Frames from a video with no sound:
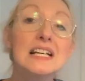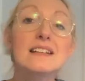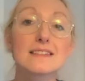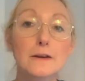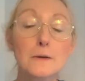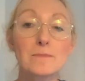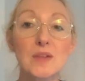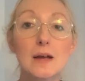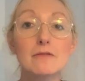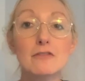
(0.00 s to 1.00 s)
So
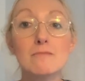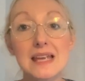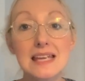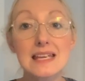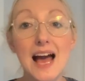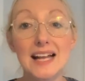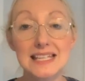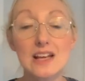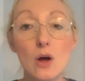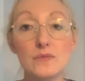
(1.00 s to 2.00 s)
uh, for me,
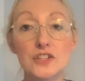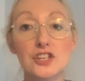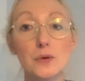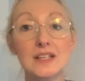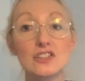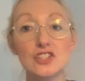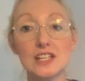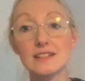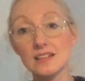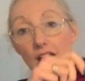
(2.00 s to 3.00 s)
adding on the two
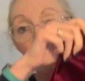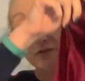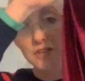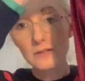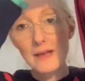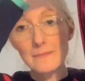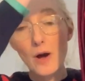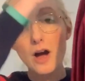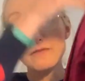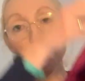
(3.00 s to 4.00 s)
inches um, to the main
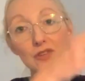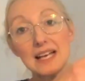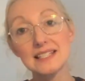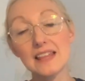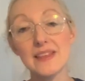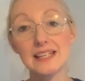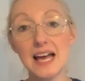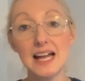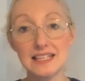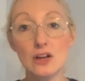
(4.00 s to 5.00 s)
part of the dress and then
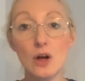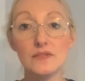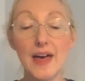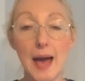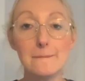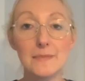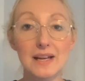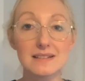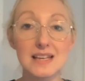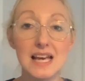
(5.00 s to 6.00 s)
adding on the
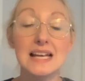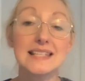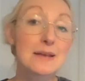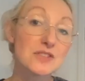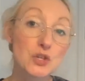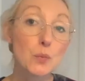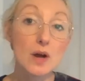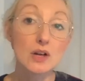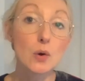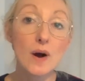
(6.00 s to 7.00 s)
hemband seems to
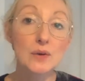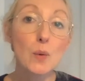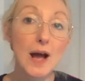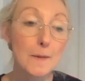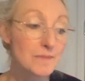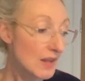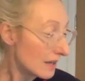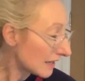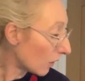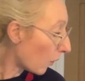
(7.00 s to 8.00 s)
work quite well.
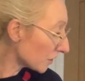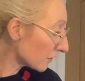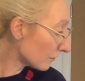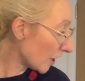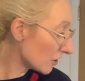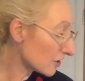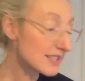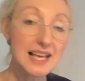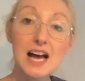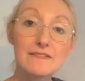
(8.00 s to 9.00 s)
Now, one of the
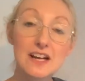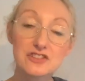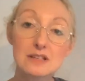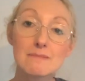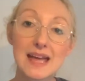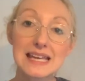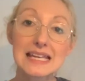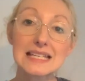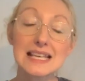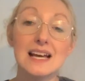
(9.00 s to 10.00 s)
versions that I've actually
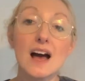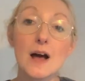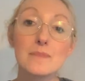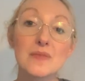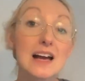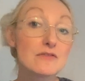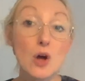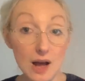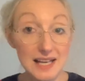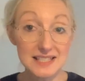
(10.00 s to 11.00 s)
made, um, I've
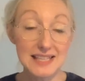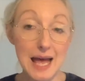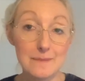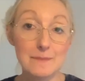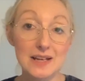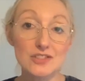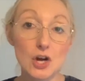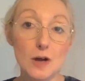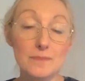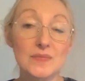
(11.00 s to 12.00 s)
not added the hemband
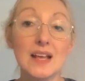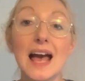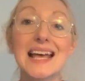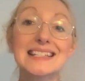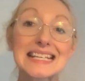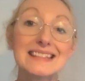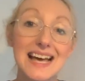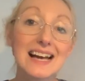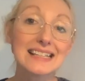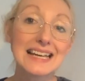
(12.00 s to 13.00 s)
on, and in
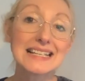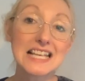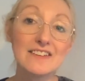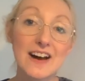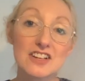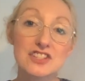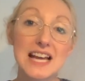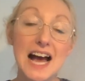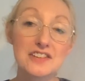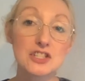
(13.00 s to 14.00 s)
that case, I've
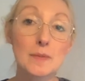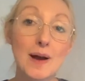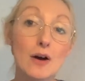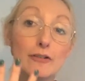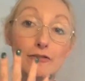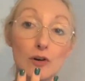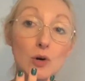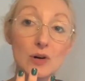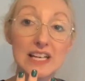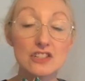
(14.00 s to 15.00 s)
actually added about
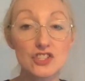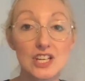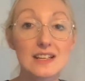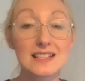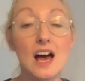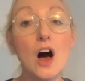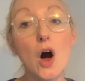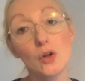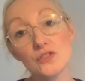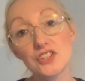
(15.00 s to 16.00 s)
four inches
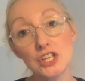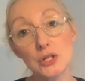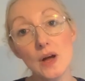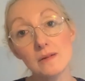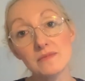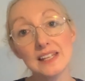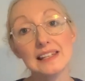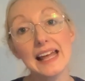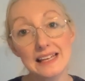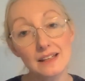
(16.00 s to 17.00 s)
onto um, the
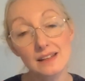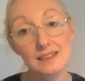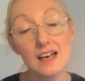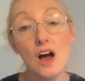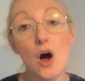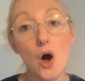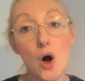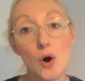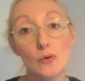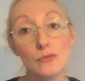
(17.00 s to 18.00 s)
length
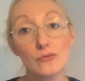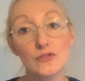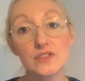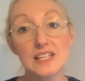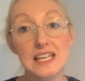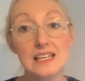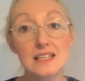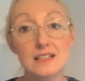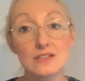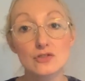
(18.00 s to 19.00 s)
of
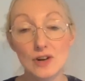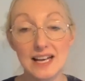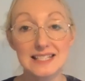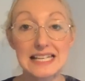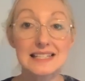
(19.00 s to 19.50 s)
the dress